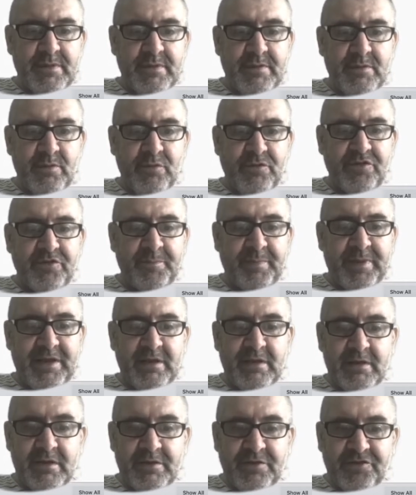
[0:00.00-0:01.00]
Ooh,
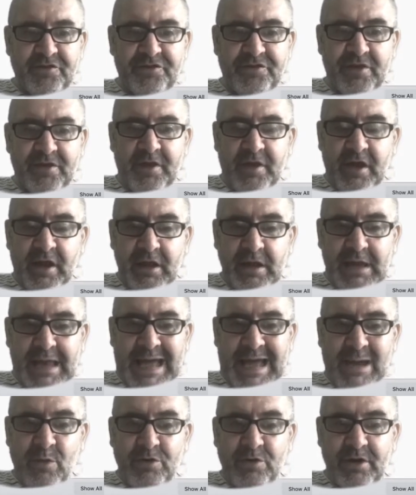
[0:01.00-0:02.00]
there's a
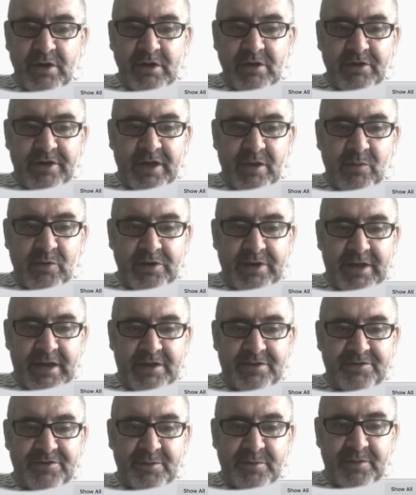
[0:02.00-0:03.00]
louder looking one here.
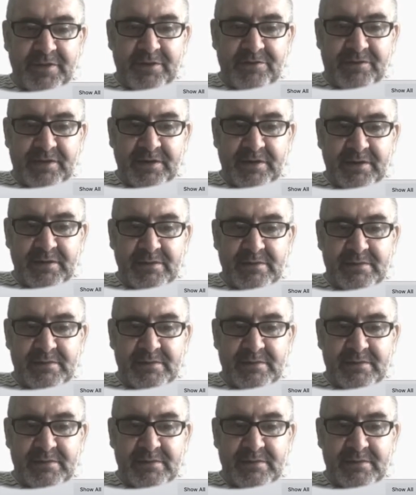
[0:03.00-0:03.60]
Let's see what that's like.